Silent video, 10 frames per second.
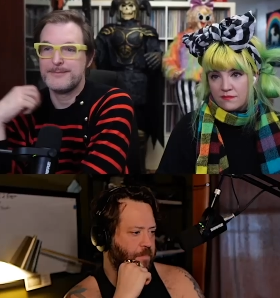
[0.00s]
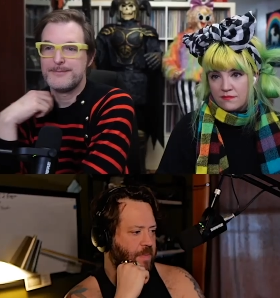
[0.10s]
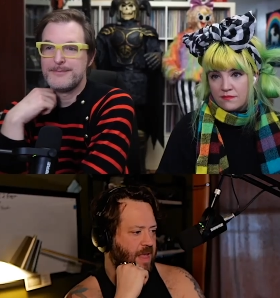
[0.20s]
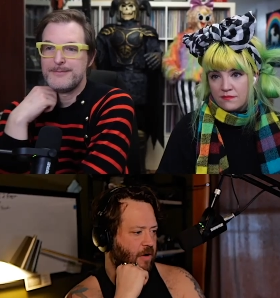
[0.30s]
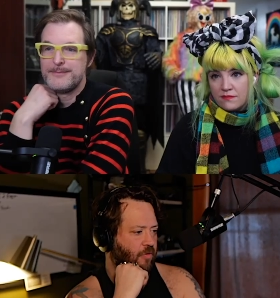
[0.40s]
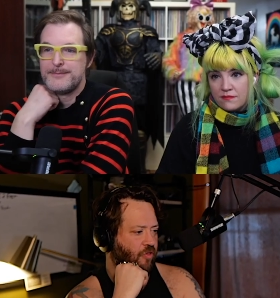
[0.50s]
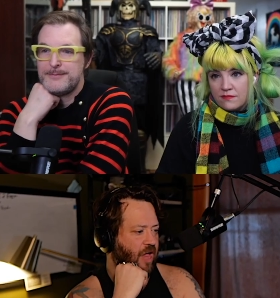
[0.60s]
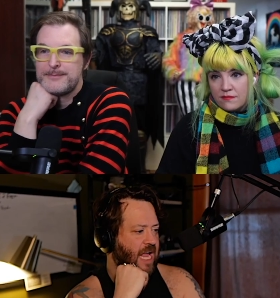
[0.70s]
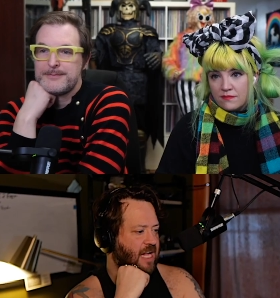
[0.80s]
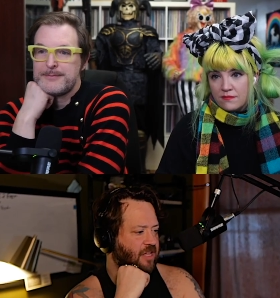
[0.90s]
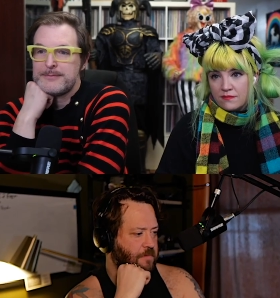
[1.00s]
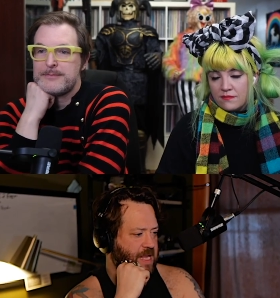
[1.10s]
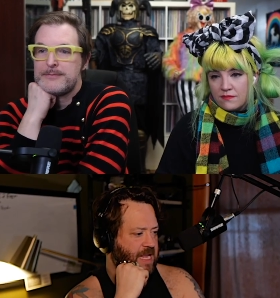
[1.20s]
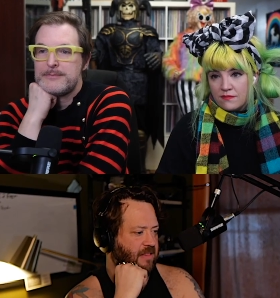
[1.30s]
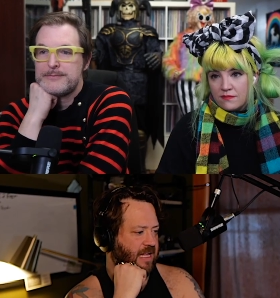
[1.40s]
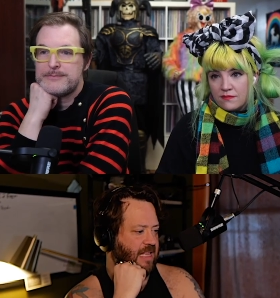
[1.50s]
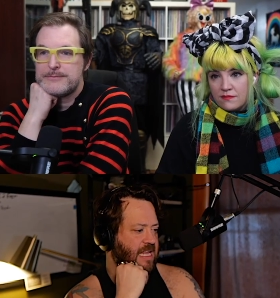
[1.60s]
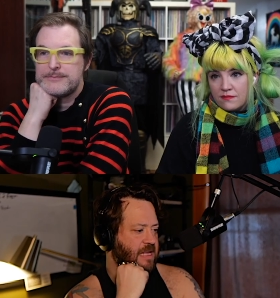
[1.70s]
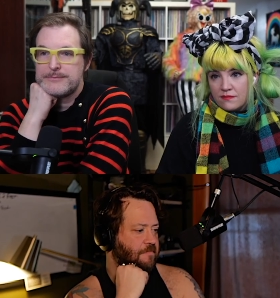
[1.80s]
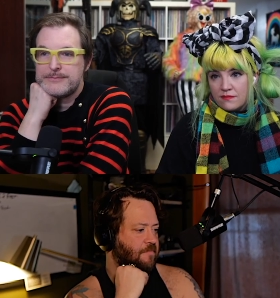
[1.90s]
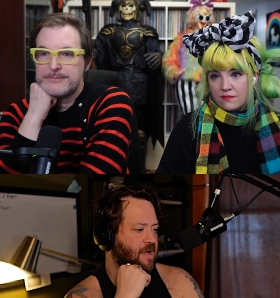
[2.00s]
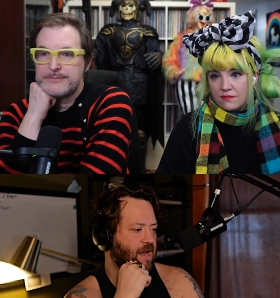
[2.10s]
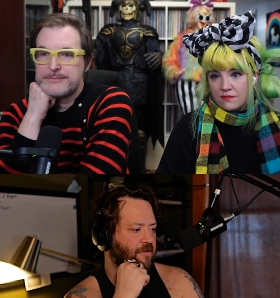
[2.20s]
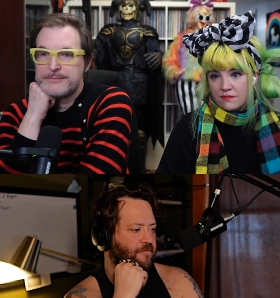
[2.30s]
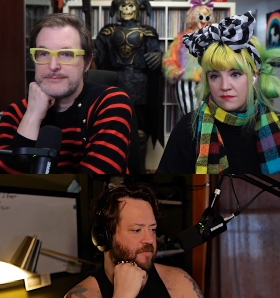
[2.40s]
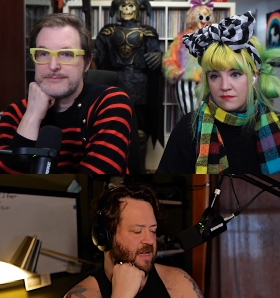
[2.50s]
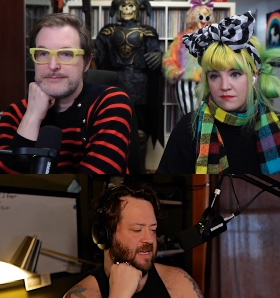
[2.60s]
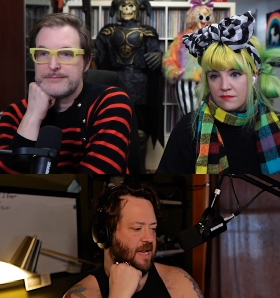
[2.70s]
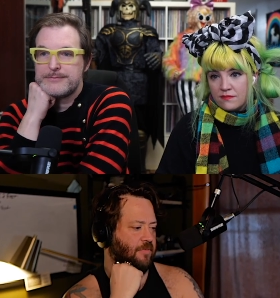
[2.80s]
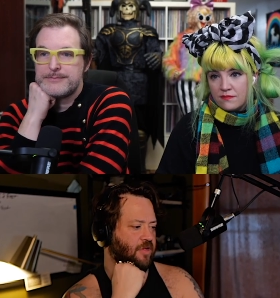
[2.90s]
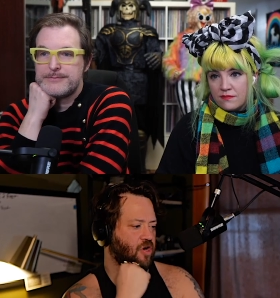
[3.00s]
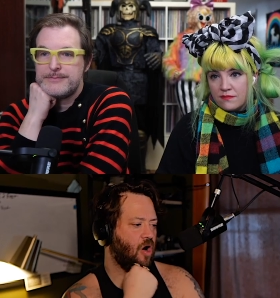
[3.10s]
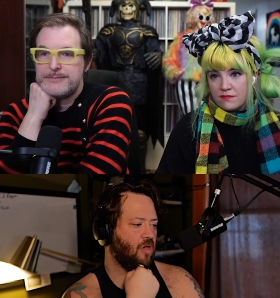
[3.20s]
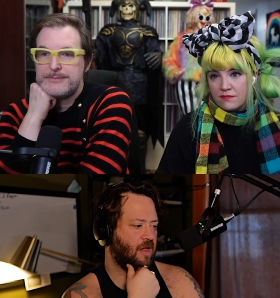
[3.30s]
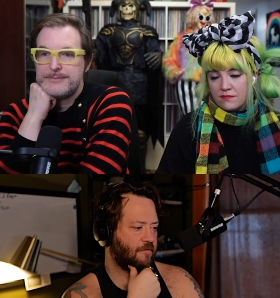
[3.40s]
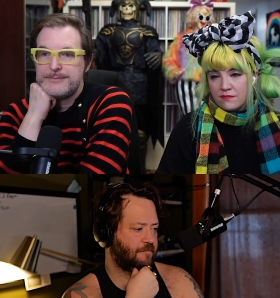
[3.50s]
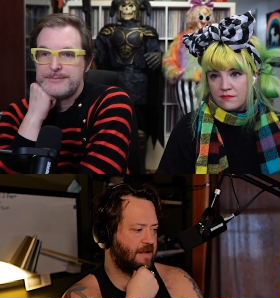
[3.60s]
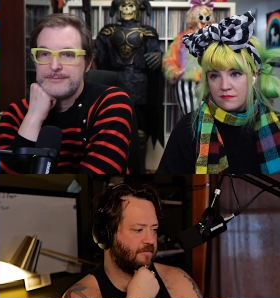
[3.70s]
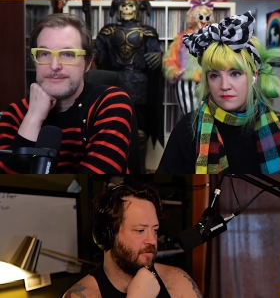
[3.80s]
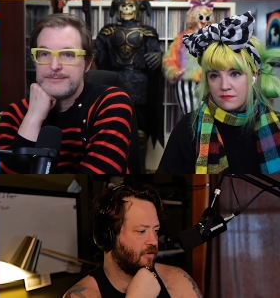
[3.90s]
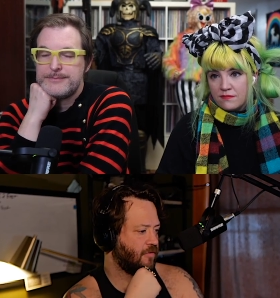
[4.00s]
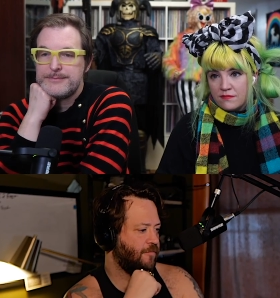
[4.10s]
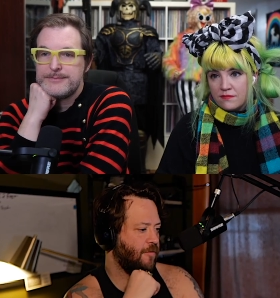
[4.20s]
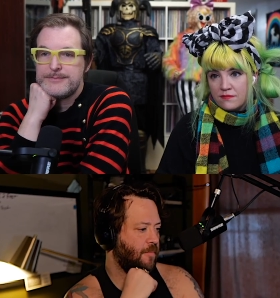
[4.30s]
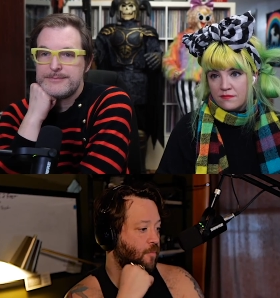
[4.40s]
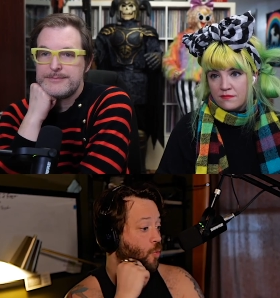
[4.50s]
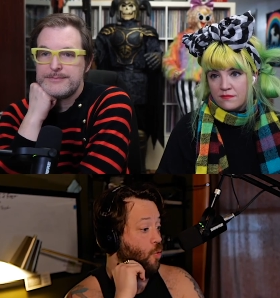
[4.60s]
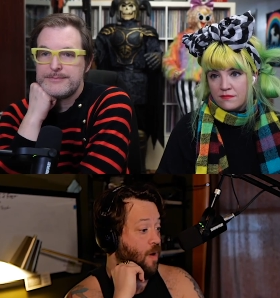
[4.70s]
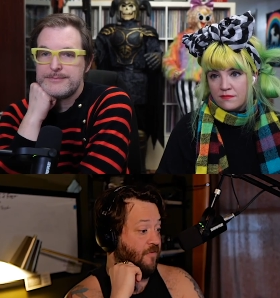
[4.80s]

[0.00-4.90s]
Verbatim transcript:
Speaker 1: It'll likely be like that he kind of is able to call on a favor from whoever